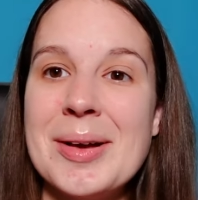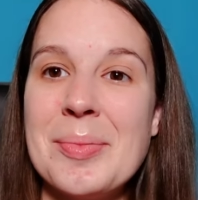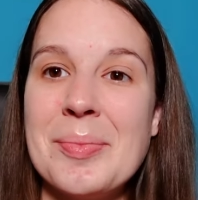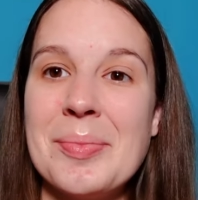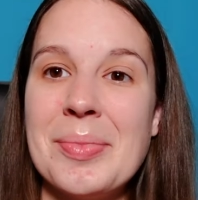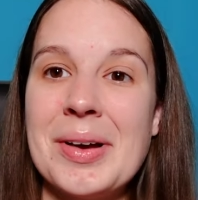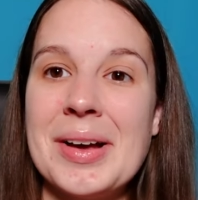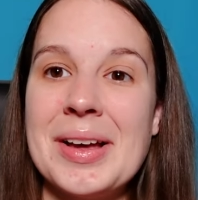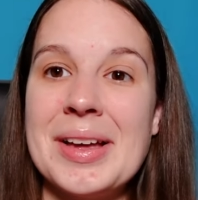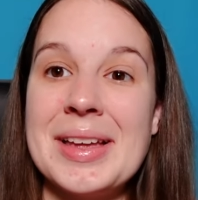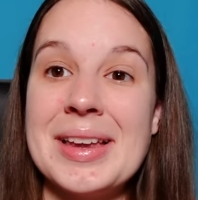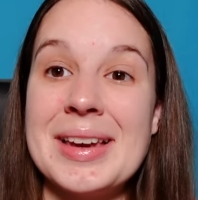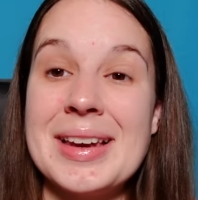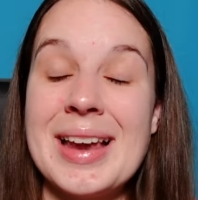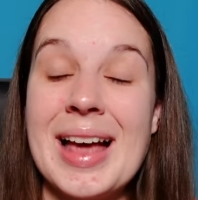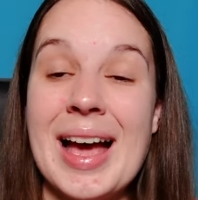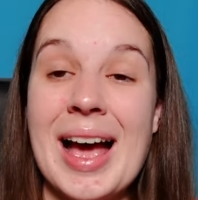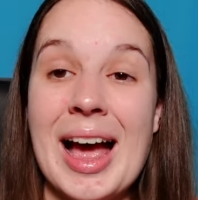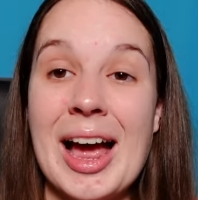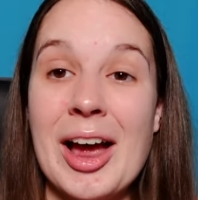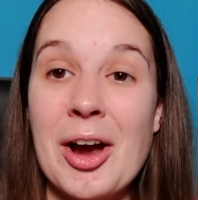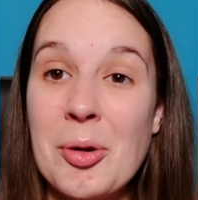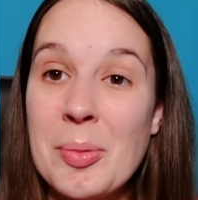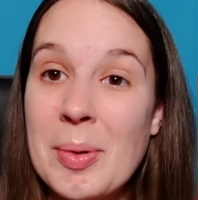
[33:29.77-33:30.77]
But
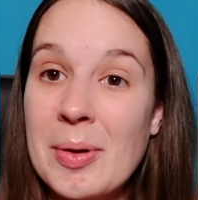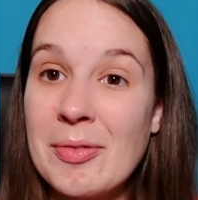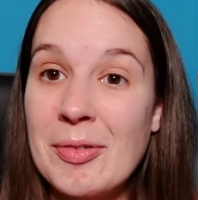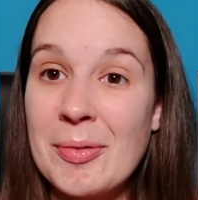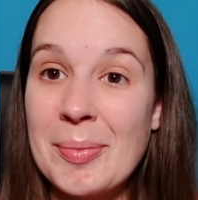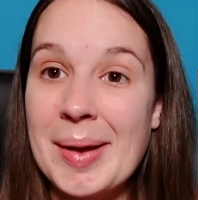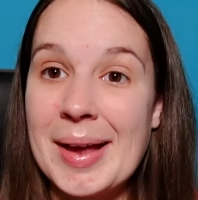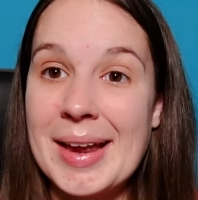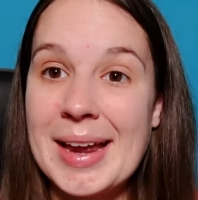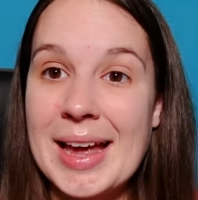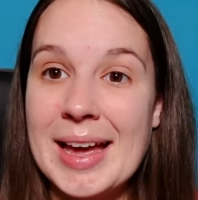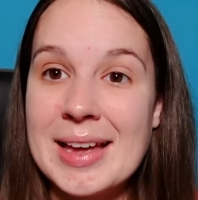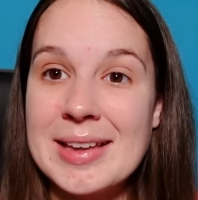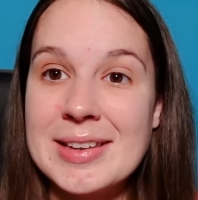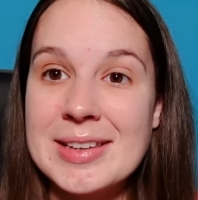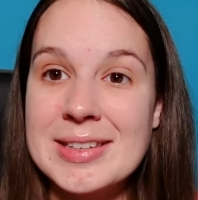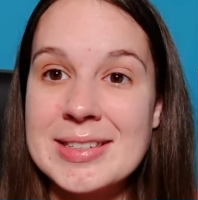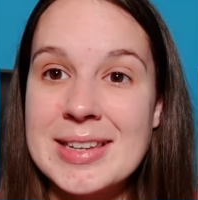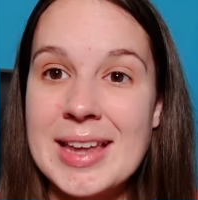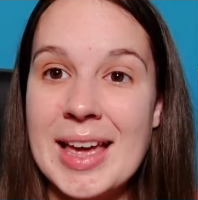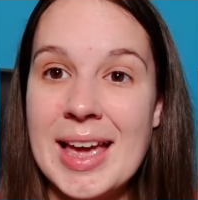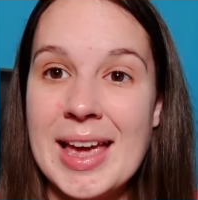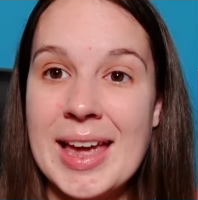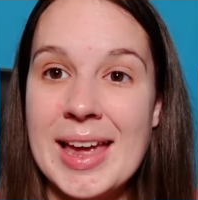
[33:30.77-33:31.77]
I hope everybody
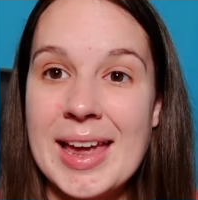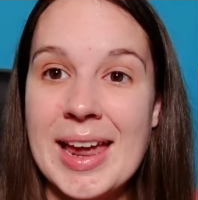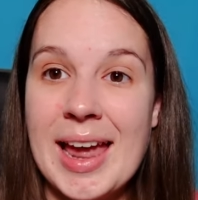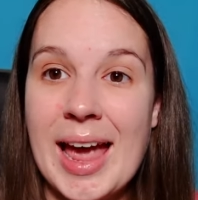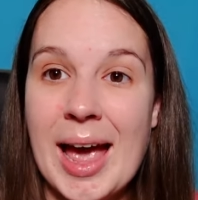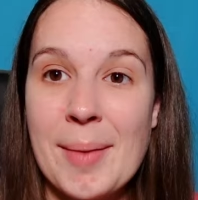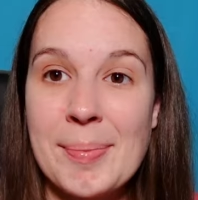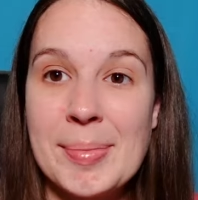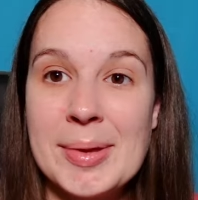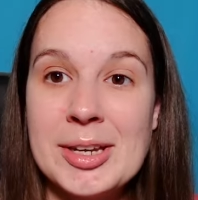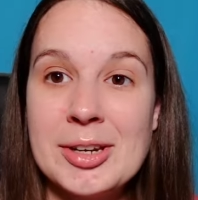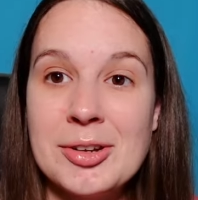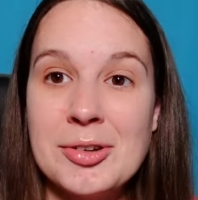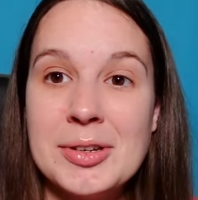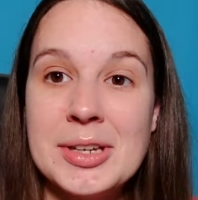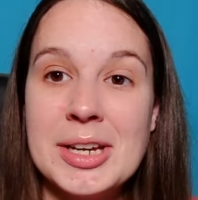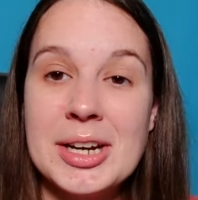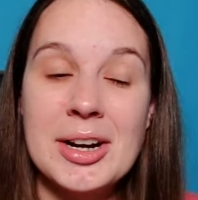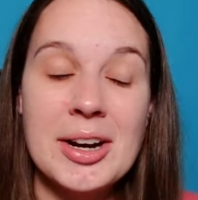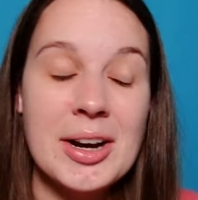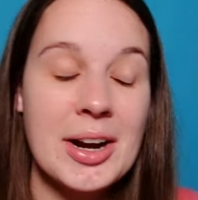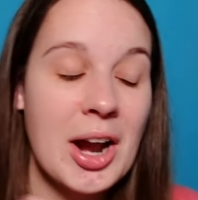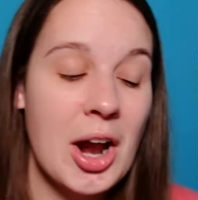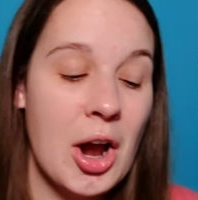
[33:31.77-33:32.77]
has a happy new
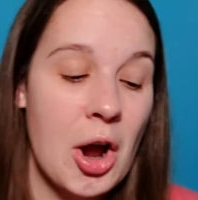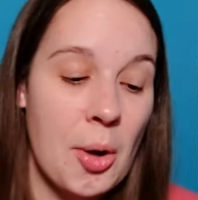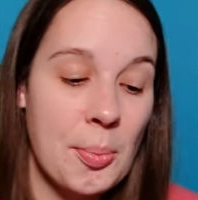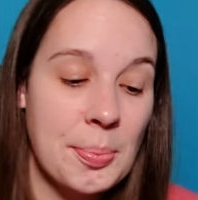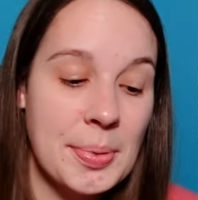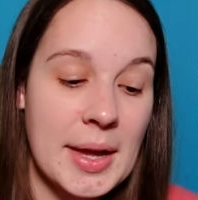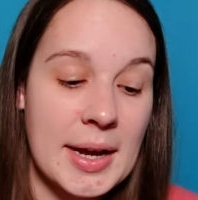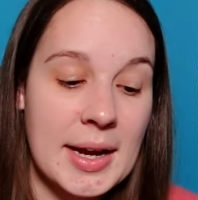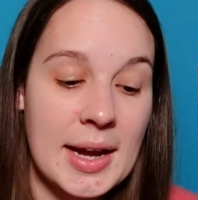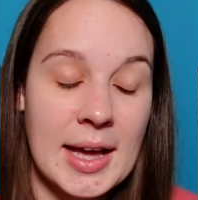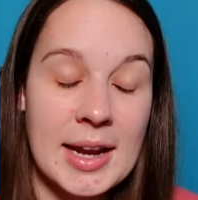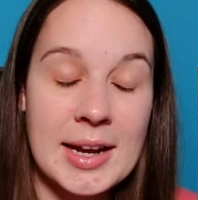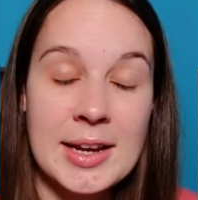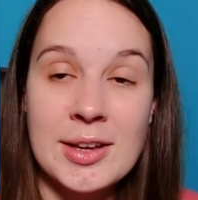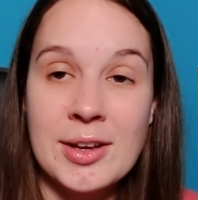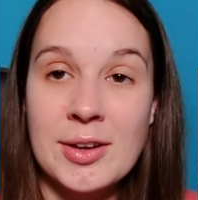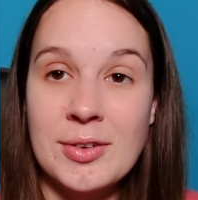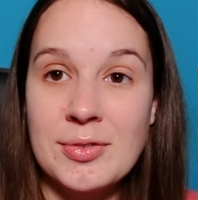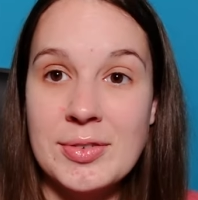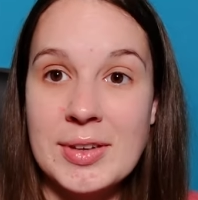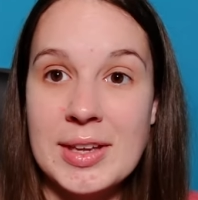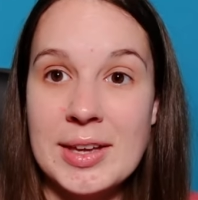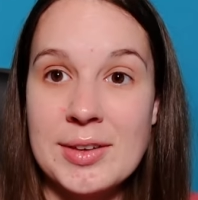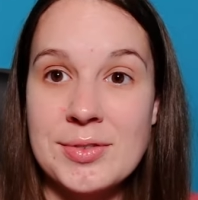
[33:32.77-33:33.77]
year. Hope that kind
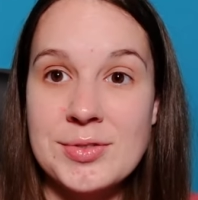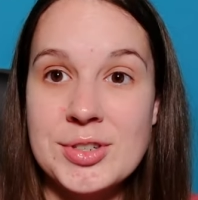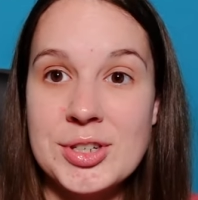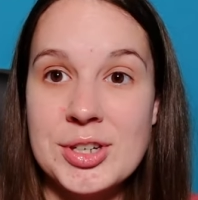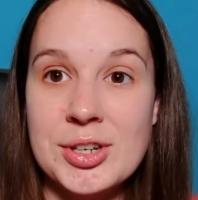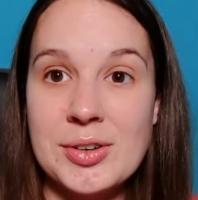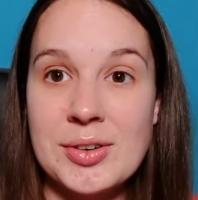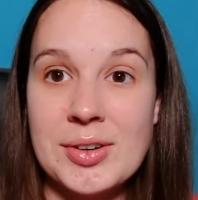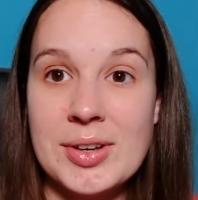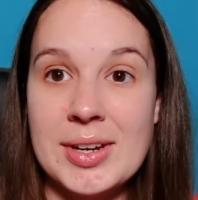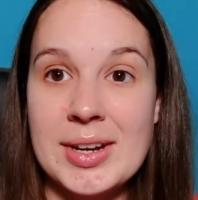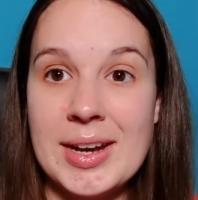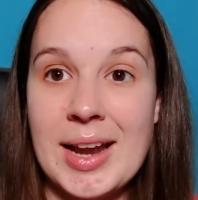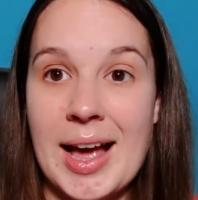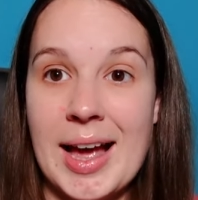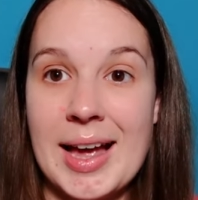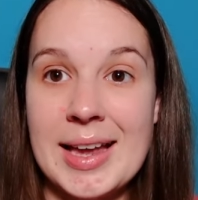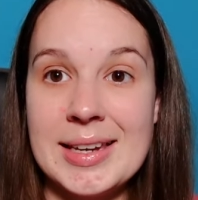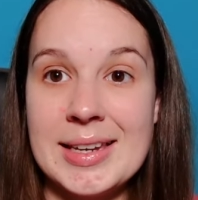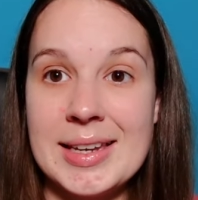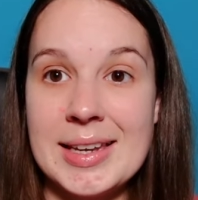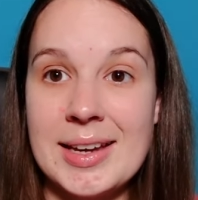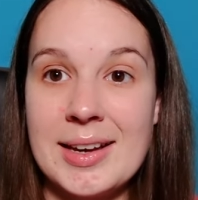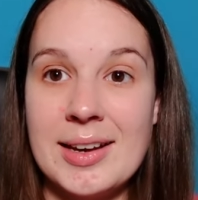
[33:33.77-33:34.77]
of gives you an
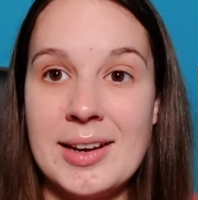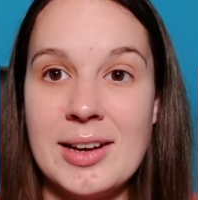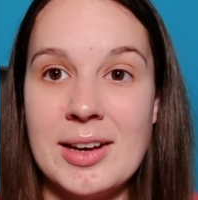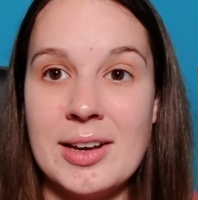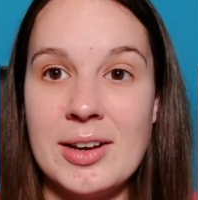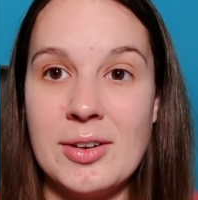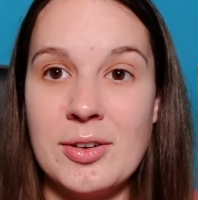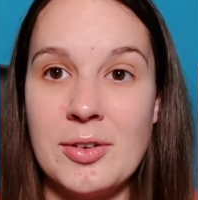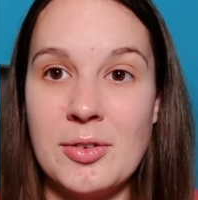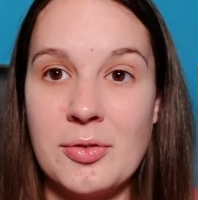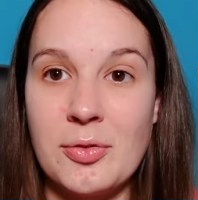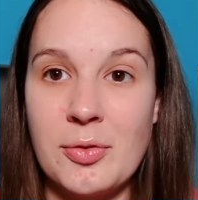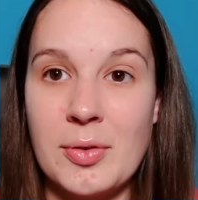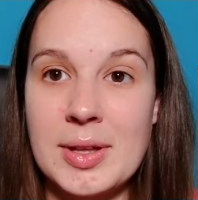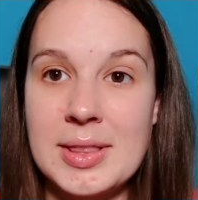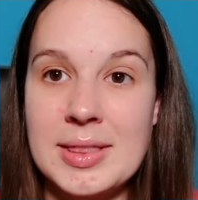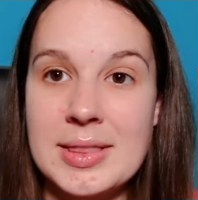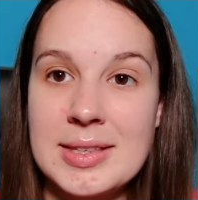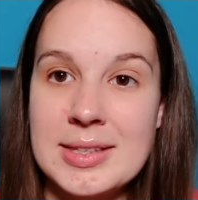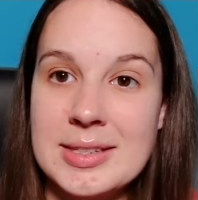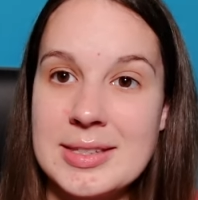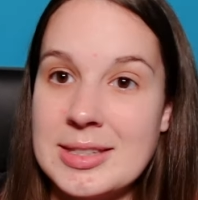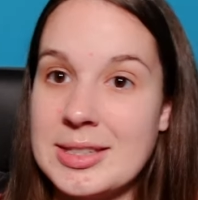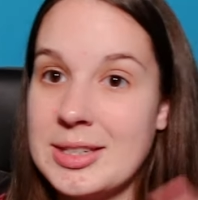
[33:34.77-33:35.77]
idea of what
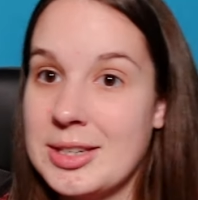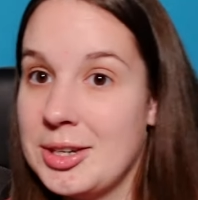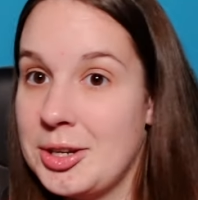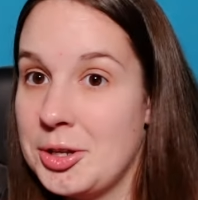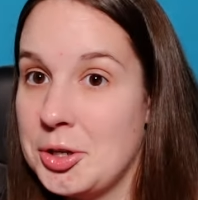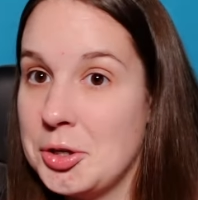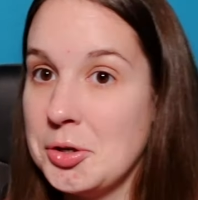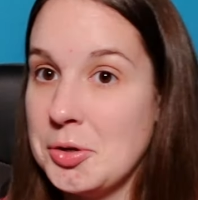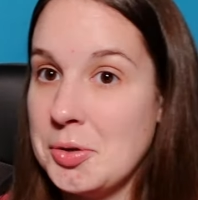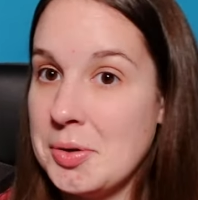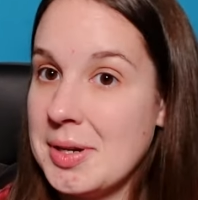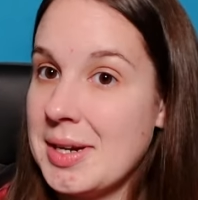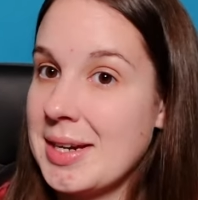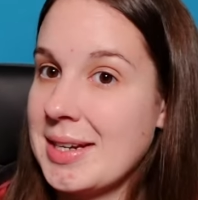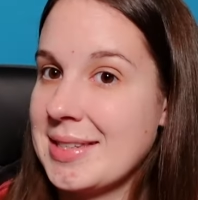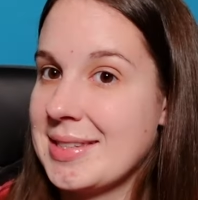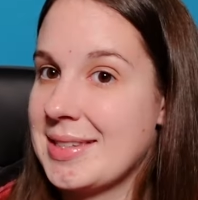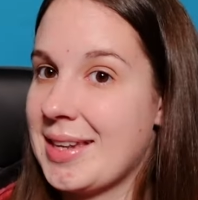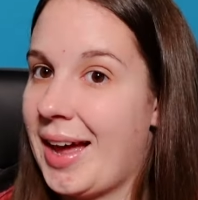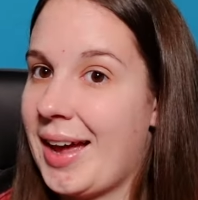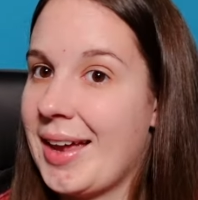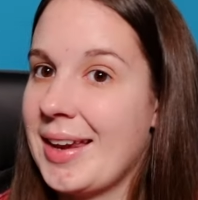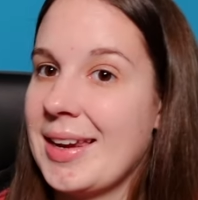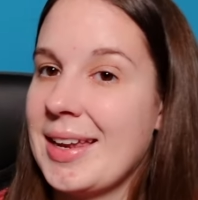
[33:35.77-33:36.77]
this new and
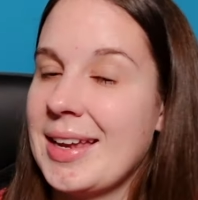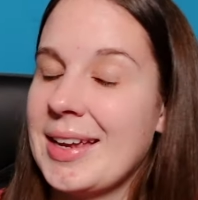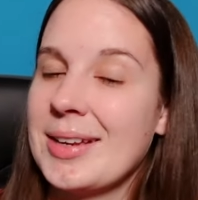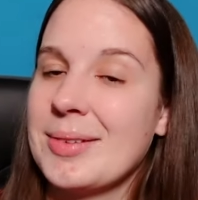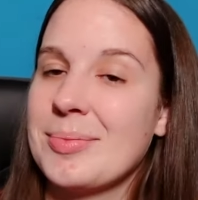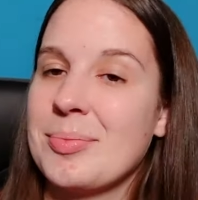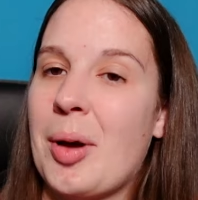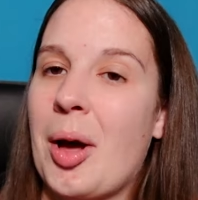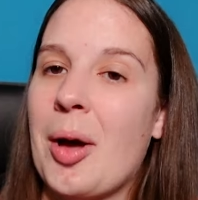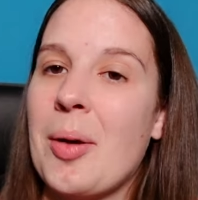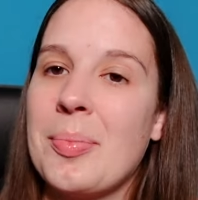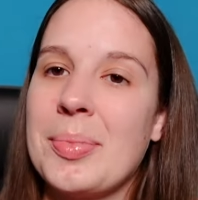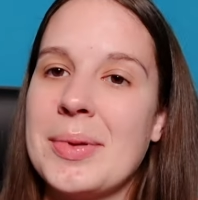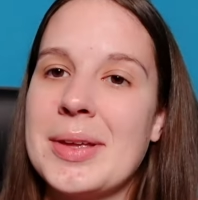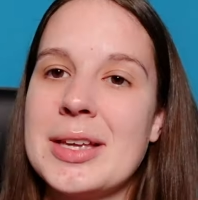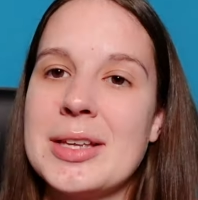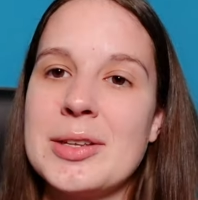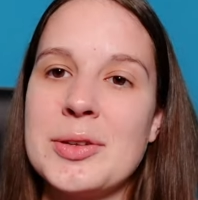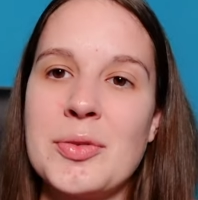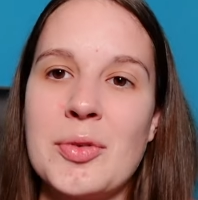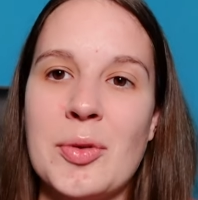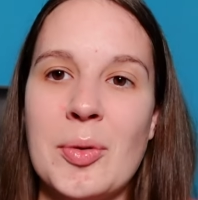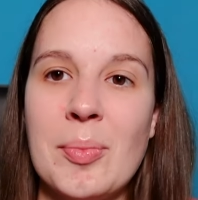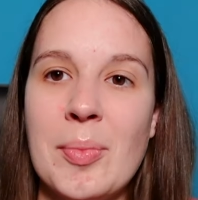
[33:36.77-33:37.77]
exciting pump
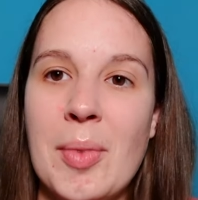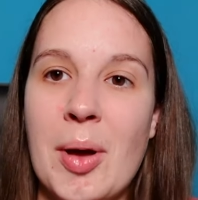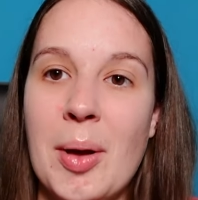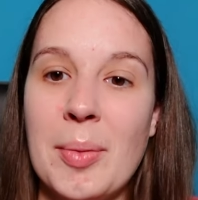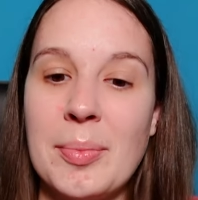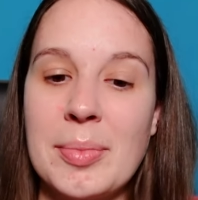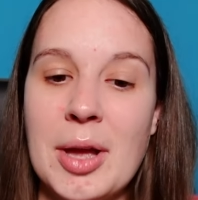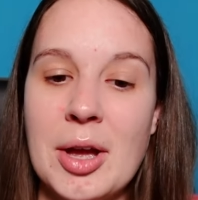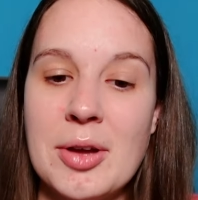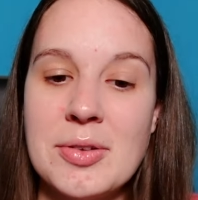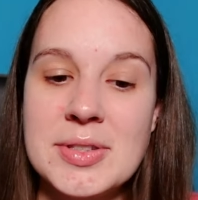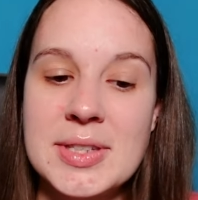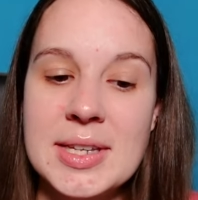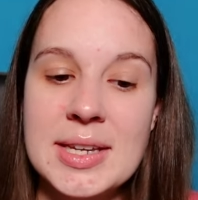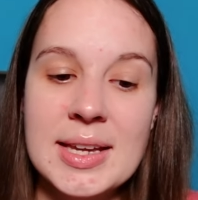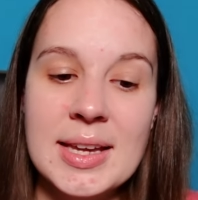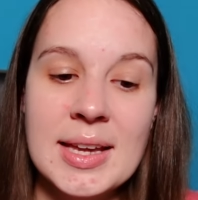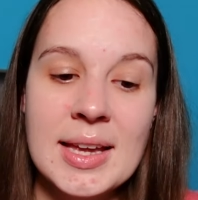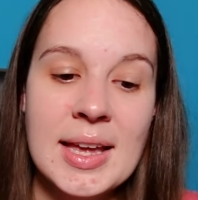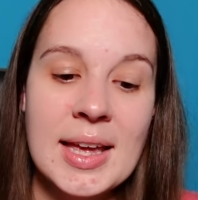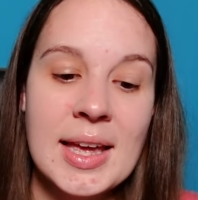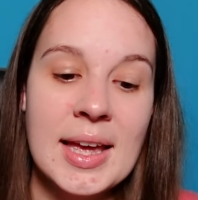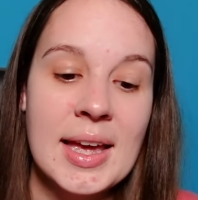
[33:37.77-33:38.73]
is from Momcozy.